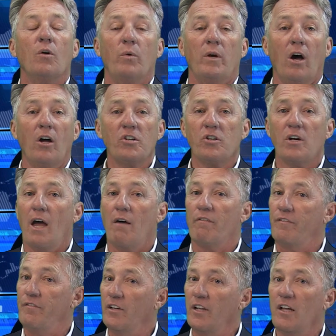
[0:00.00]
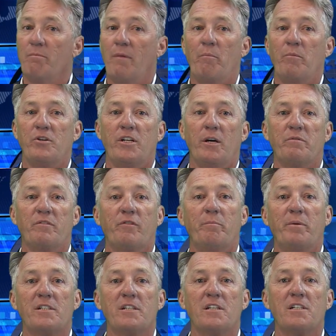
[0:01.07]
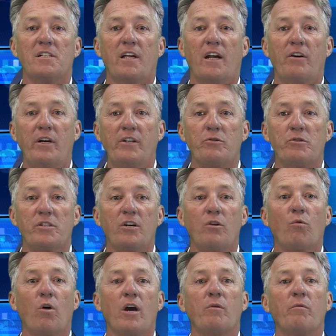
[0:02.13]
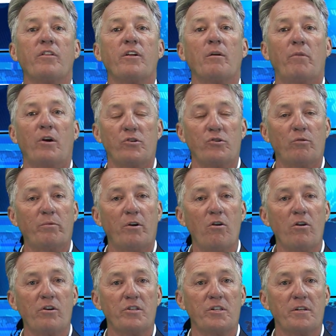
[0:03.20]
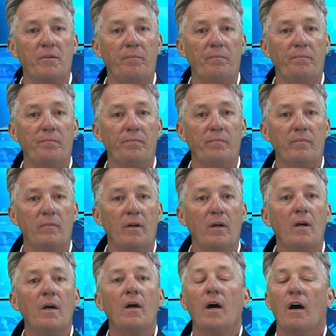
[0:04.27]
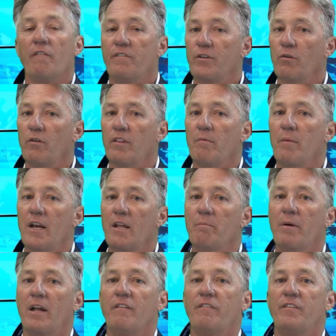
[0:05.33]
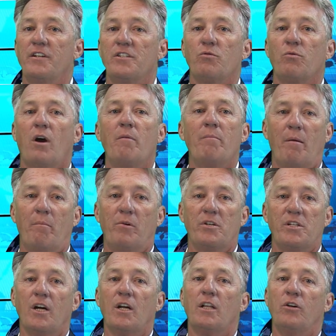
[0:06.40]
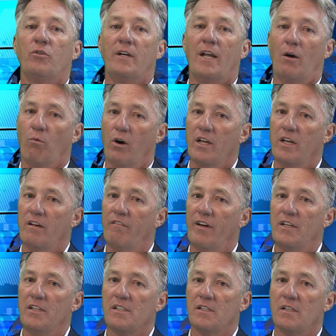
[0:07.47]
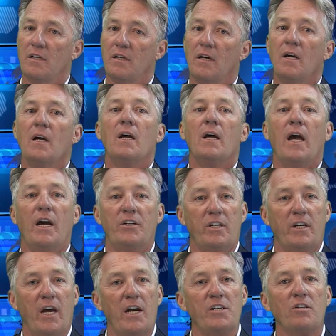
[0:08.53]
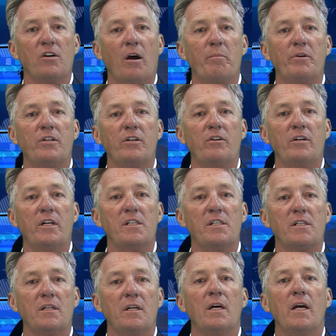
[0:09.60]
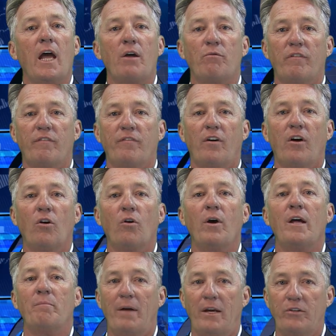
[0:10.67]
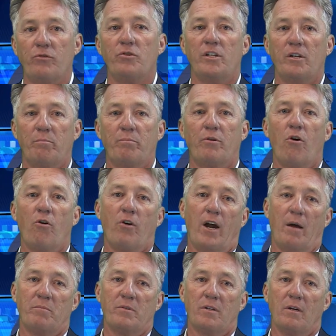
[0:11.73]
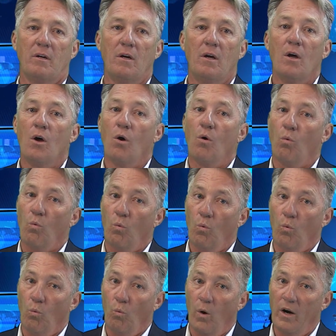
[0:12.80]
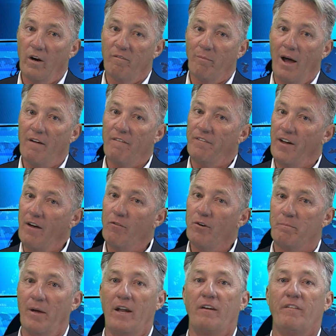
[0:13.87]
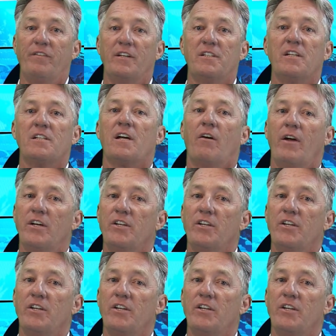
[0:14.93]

We also have affiliate memberships for businesses that are interested in working with commercial brokers. A few of the many benefits to our members include networking events, education opportunities, and referral and mentorship programs. One of my favorite benefits is our